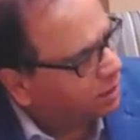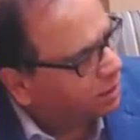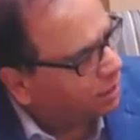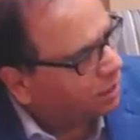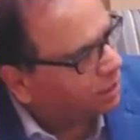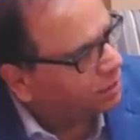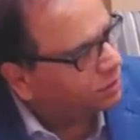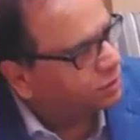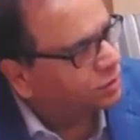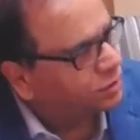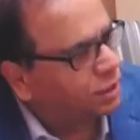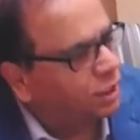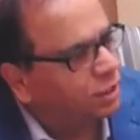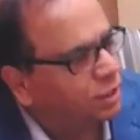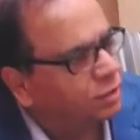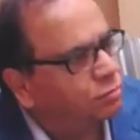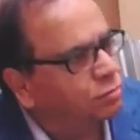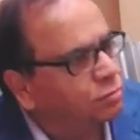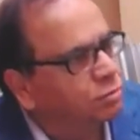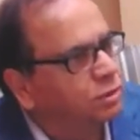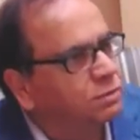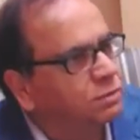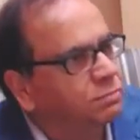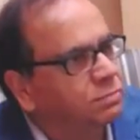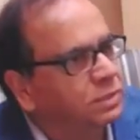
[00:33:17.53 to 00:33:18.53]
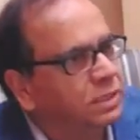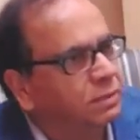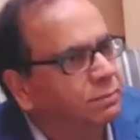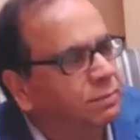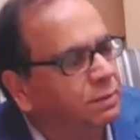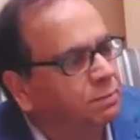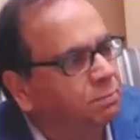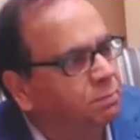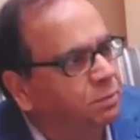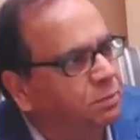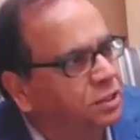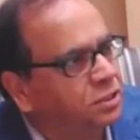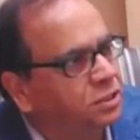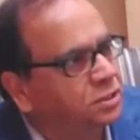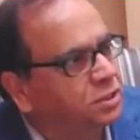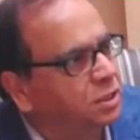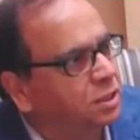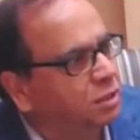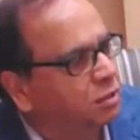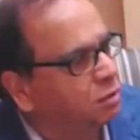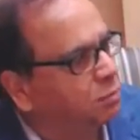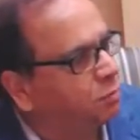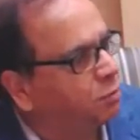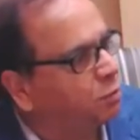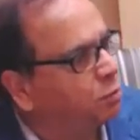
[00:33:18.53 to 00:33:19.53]
and try to give them a picture
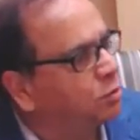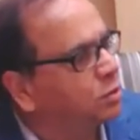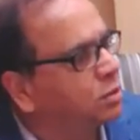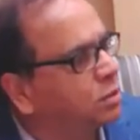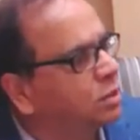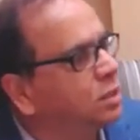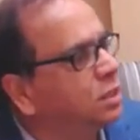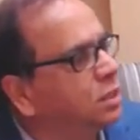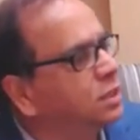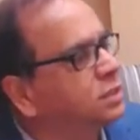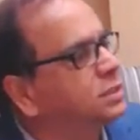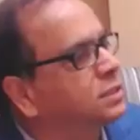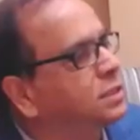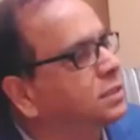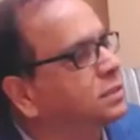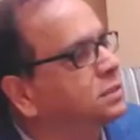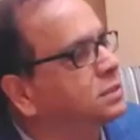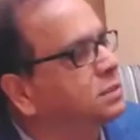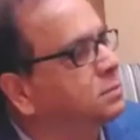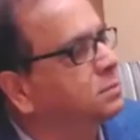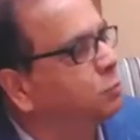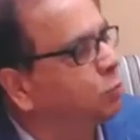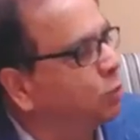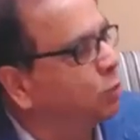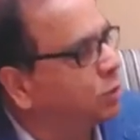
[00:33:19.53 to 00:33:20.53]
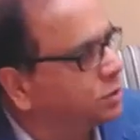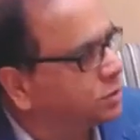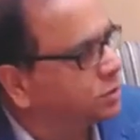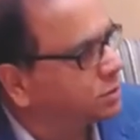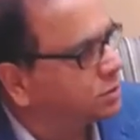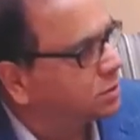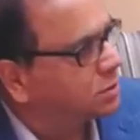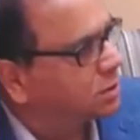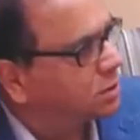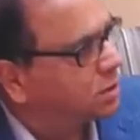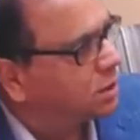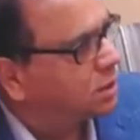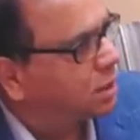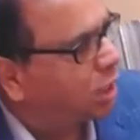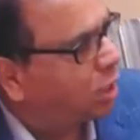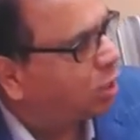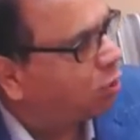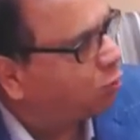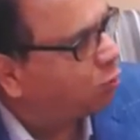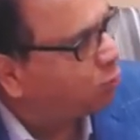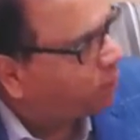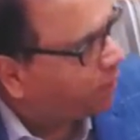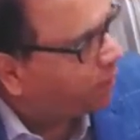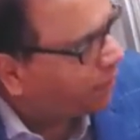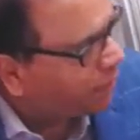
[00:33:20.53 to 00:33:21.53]
of what the relationship was,
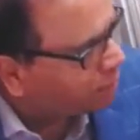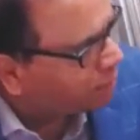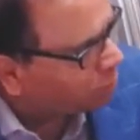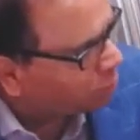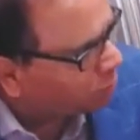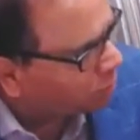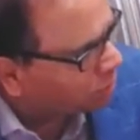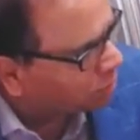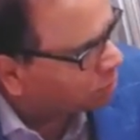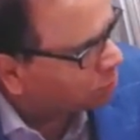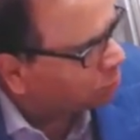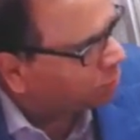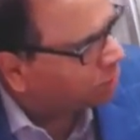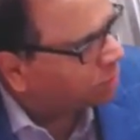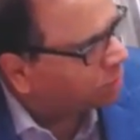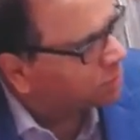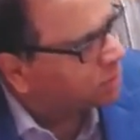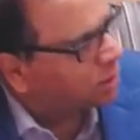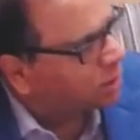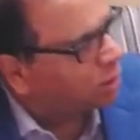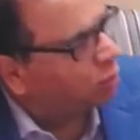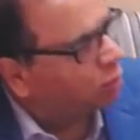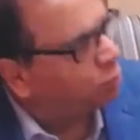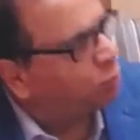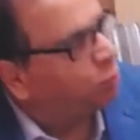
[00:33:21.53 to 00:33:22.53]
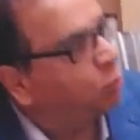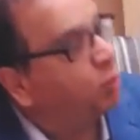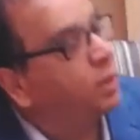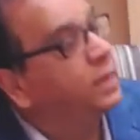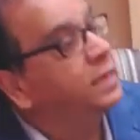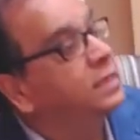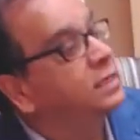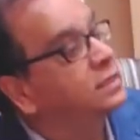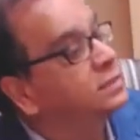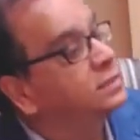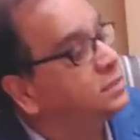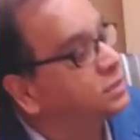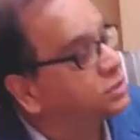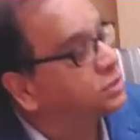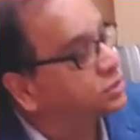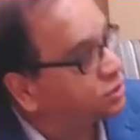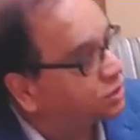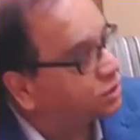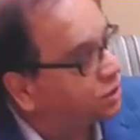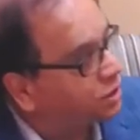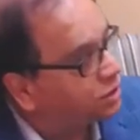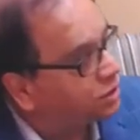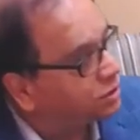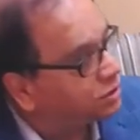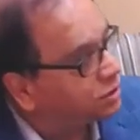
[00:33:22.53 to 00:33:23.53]
how bad what was, why it is
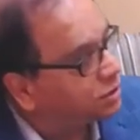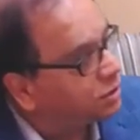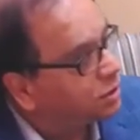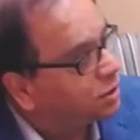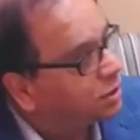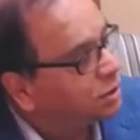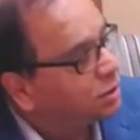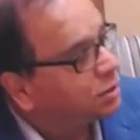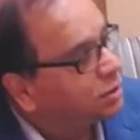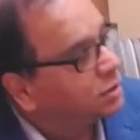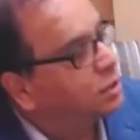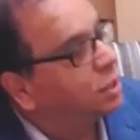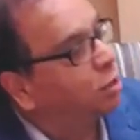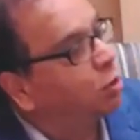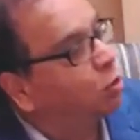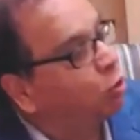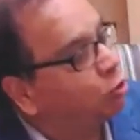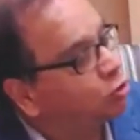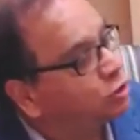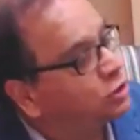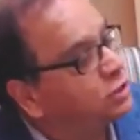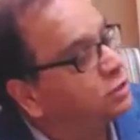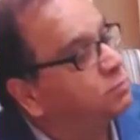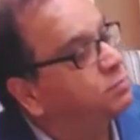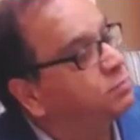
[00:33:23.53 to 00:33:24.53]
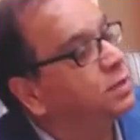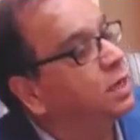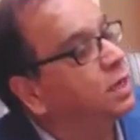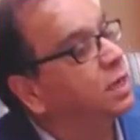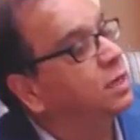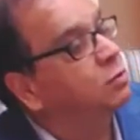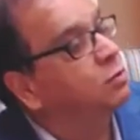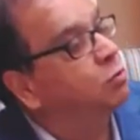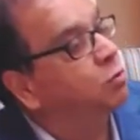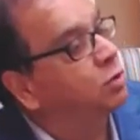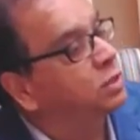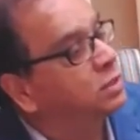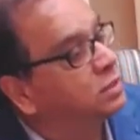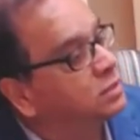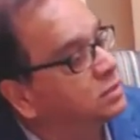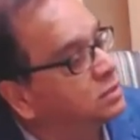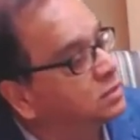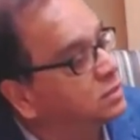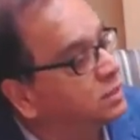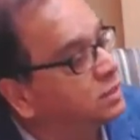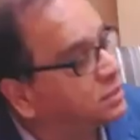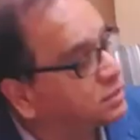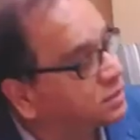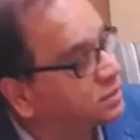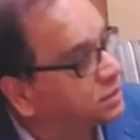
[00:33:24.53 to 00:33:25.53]
estranged, the logic behind what
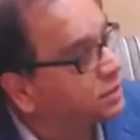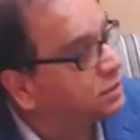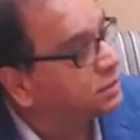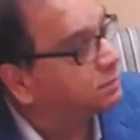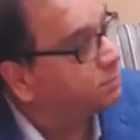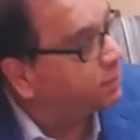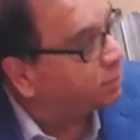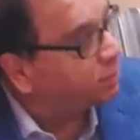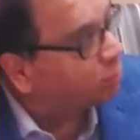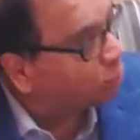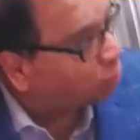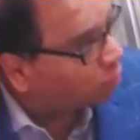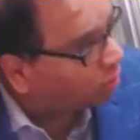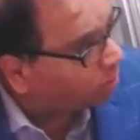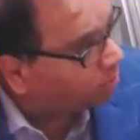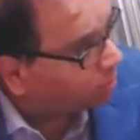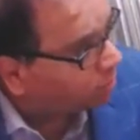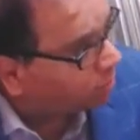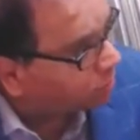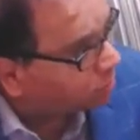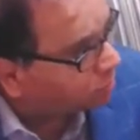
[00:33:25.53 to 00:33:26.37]
is the estrangement all about.